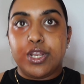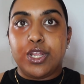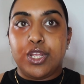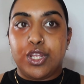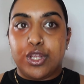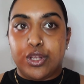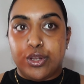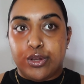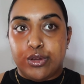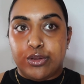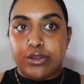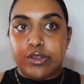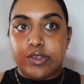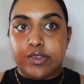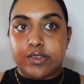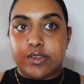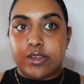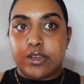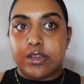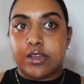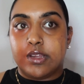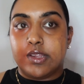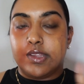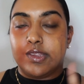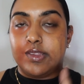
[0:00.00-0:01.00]
use
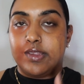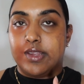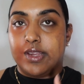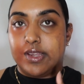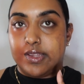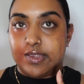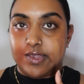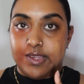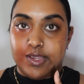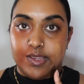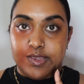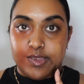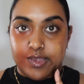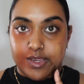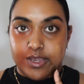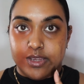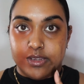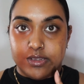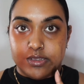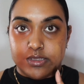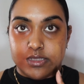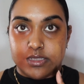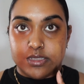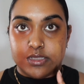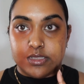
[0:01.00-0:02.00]

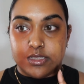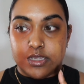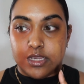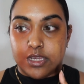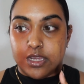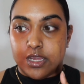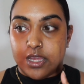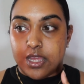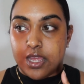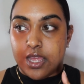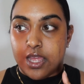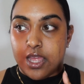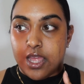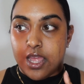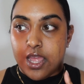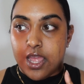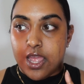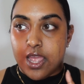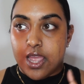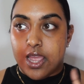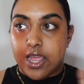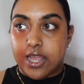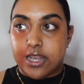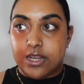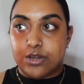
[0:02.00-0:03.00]
66,
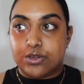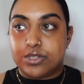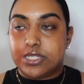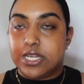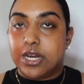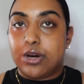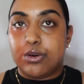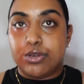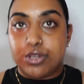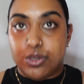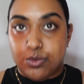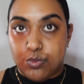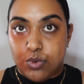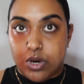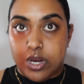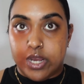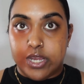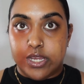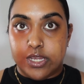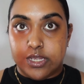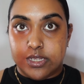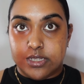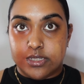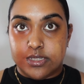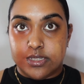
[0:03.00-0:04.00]
and I'll tell you
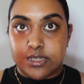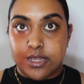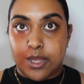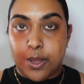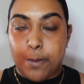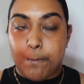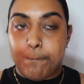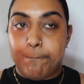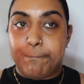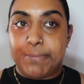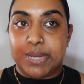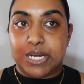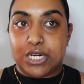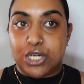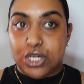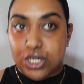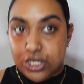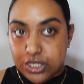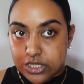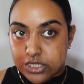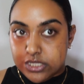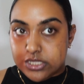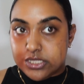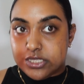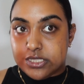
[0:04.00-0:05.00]
why.
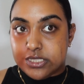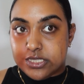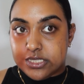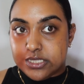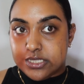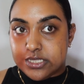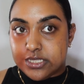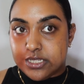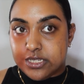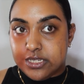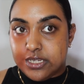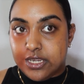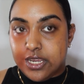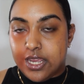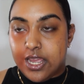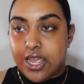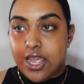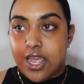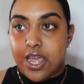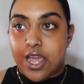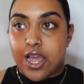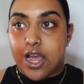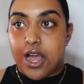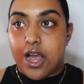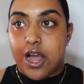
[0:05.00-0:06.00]
Because
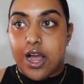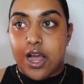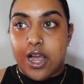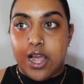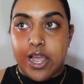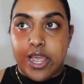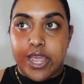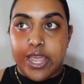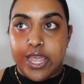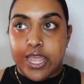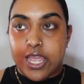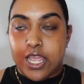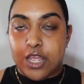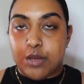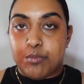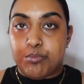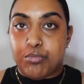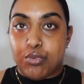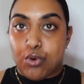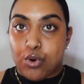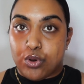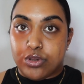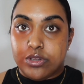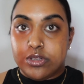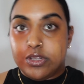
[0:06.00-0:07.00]
I
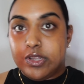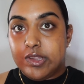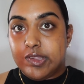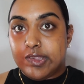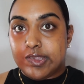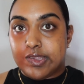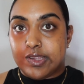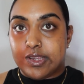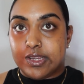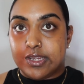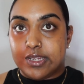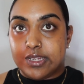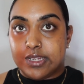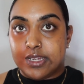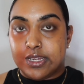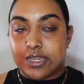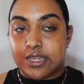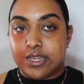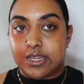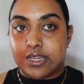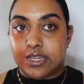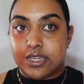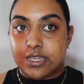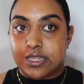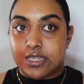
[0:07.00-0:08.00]
bronze
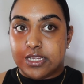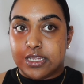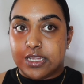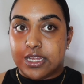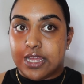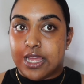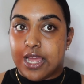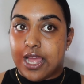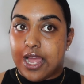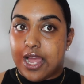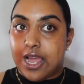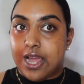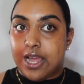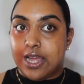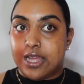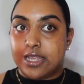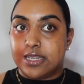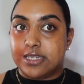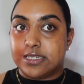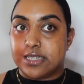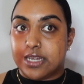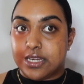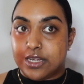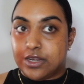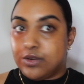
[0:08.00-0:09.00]

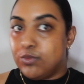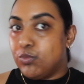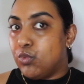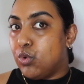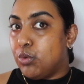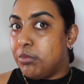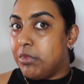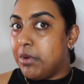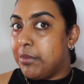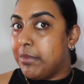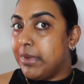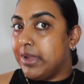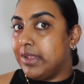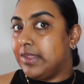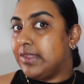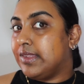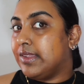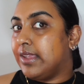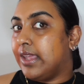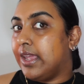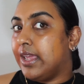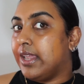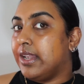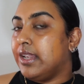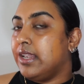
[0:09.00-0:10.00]
and I can warm up my
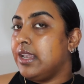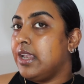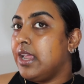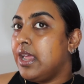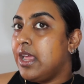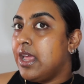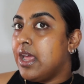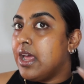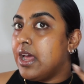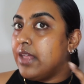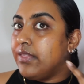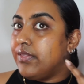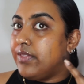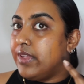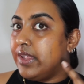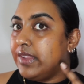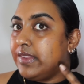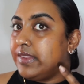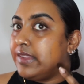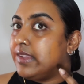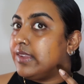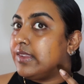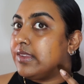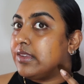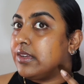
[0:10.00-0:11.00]
skin.
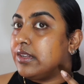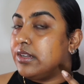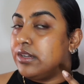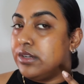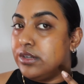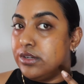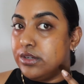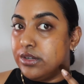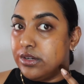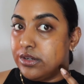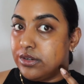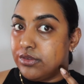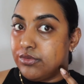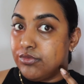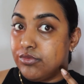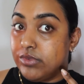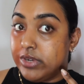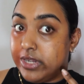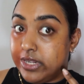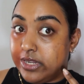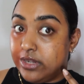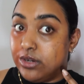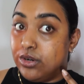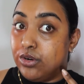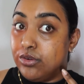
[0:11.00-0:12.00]
This is gonna look
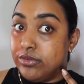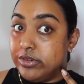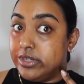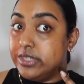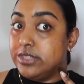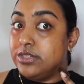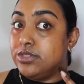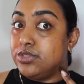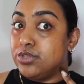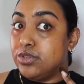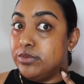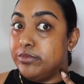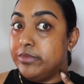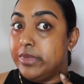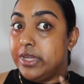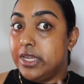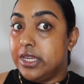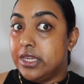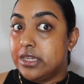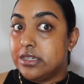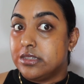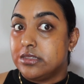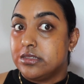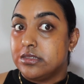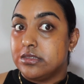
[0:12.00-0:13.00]
really orange on
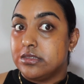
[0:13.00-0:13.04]
me,